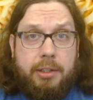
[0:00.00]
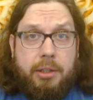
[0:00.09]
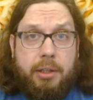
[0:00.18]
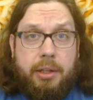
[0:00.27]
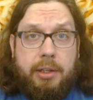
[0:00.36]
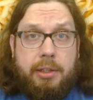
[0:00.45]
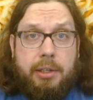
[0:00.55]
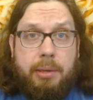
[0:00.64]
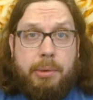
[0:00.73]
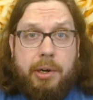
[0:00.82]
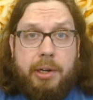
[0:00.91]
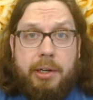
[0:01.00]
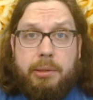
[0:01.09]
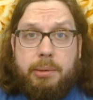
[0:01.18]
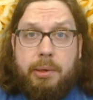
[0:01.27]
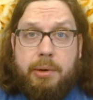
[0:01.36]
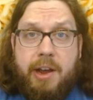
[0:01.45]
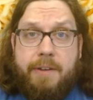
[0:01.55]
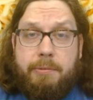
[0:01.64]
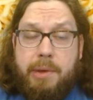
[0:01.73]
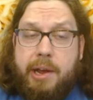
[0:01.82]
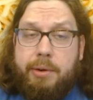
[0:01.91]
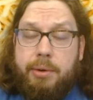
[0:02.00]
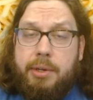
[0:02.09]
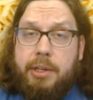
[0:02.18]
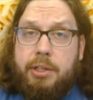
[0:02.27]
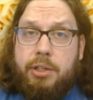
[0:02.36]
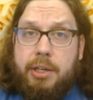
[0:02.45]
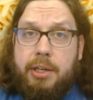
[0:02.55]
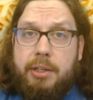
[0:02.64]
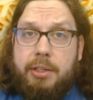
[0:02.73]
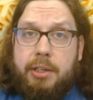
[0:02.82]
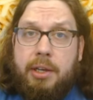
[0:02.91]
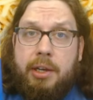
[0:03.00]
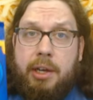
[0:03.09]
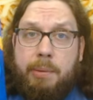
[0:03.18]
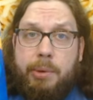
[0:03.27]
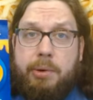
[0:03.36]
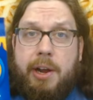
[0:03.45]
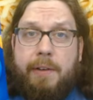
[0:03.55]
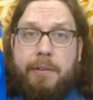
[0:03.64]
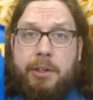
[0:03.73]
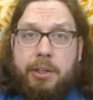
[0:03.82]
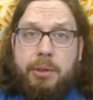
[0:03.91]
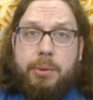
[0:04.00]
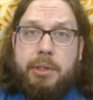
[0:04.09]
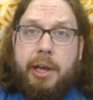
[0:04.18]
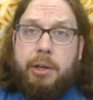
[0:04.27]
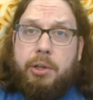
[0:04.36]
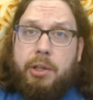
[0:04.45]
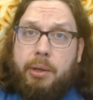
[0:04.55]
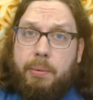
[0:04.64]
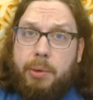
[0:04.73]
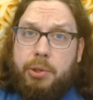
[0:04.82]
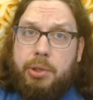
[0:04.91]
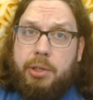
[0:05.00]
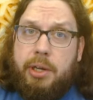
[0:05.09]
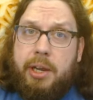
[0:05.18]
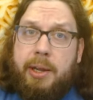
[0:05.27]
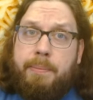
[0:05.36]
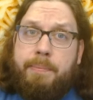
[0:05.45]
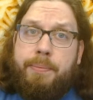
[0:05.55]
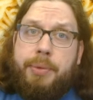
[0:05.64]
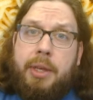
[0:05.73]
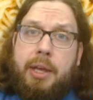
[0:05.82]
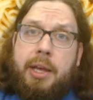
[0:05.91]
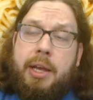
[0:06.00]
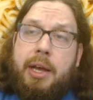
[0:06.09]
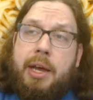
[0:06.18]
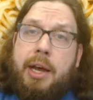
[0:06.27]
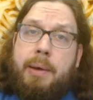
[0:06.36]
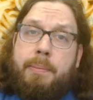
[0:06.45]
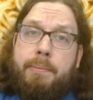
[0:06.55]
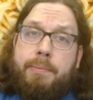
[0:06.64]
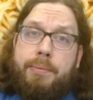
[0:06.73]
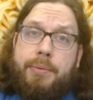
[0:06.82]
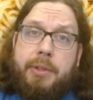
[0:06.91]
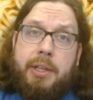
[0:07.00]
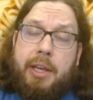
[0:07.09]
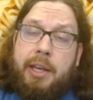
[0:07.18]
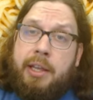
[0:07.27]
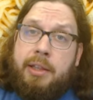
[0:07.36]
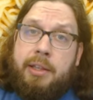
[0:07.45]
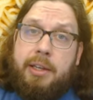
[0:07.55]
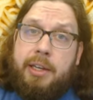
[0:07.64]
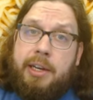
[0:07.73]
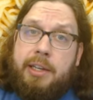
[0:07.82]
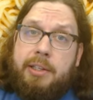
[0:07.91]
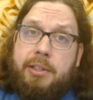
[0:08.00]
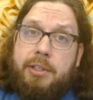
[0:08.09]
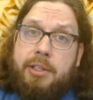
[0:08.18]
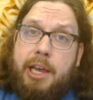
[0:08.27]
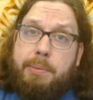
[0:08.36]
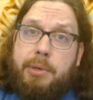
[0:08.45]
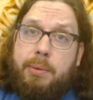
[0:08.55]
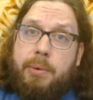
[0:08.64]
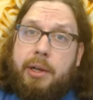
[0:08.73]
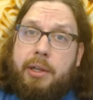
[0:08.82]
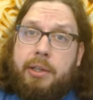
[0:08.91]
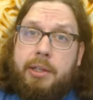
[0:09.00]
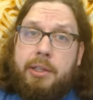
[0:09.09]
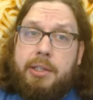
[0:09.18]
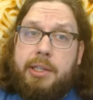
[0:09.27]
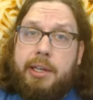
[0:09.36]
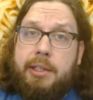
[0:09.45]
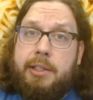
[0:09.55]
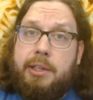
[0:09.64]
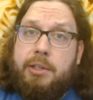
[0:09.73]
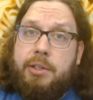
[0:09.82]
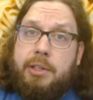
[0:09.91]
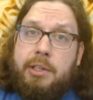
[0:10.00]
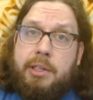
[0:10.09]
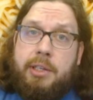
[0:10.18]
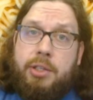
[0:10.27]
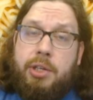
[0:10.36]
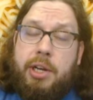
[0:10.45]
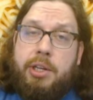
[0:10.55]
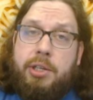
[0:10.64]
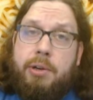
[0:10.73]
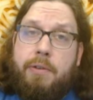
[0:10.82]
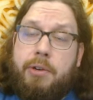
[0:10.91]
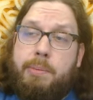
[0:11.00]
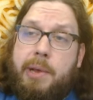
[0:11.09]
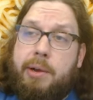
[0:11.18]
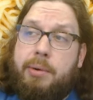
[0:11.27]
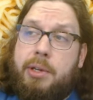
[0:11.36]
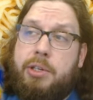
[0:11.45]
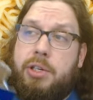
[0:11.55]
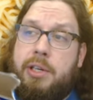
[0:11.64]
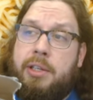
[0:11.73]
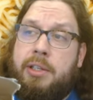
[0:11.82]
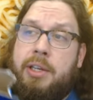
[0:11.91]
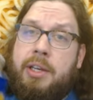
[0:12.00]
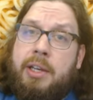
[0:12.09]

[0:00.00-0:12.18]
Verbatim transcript: It's it's uh, marketed as Kraft macaroni and cheese, but Kraft dinner was actually the original name, um, and the Canadians just kept it. While in the states they changed it over to macaroni and cheese.